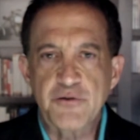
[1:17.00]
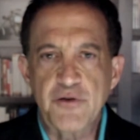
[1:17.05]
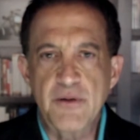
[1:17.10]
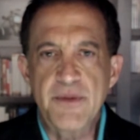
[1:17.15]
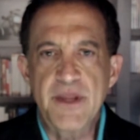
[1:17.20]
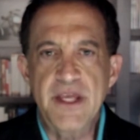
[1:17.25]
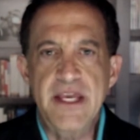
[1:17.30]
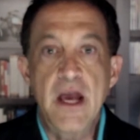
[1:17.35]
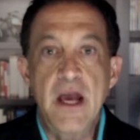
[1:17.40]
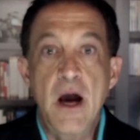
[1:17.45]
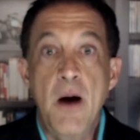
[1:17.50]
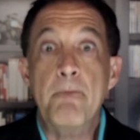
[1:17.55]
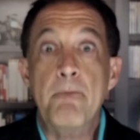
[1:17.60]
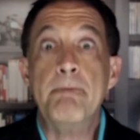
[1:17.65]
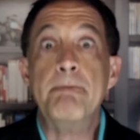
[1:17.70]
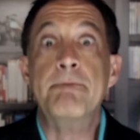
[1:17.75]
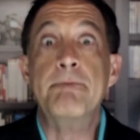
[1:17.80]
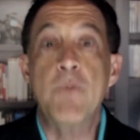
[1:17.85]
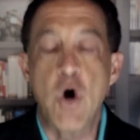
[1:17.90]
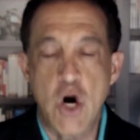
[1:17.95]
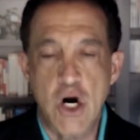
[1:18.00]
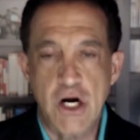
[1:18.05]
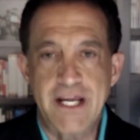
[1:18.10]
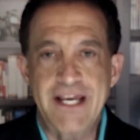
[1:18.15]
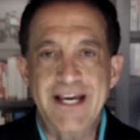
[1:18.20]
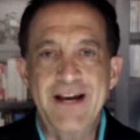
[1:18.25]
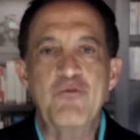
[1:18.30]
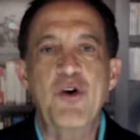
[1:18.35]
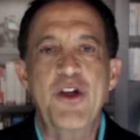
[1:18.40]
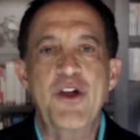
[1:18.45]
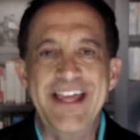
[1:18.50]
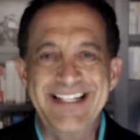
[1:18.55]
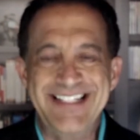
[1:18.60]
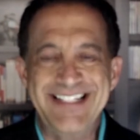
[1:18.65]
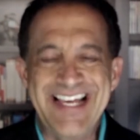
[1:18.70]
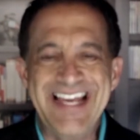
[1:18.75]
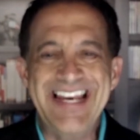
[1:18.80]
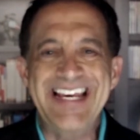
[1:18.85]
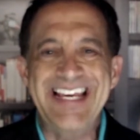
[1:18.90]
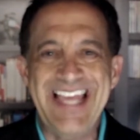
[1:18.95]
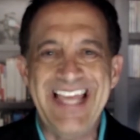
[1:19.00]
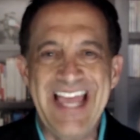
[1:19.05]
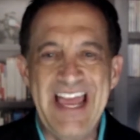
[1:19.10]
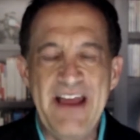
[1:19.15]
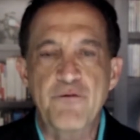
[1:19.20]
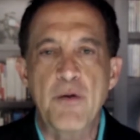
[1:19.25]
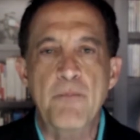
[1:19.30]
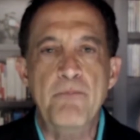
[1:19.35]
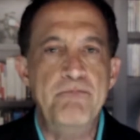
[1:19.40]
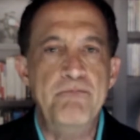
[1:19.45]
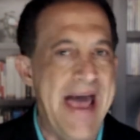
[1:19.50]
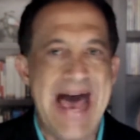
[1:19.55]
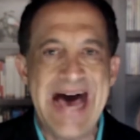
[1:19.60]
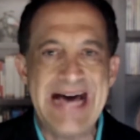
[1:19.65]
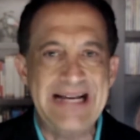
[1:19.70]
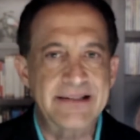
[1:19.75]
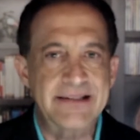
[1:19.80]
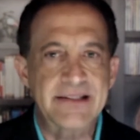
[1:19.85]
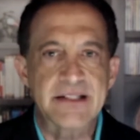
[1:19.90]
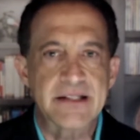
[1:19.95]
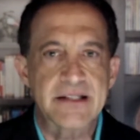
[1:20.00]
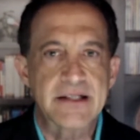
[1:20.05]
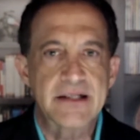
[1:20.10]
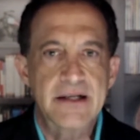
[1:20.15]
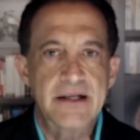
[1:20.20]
from the market where they said it came from bats,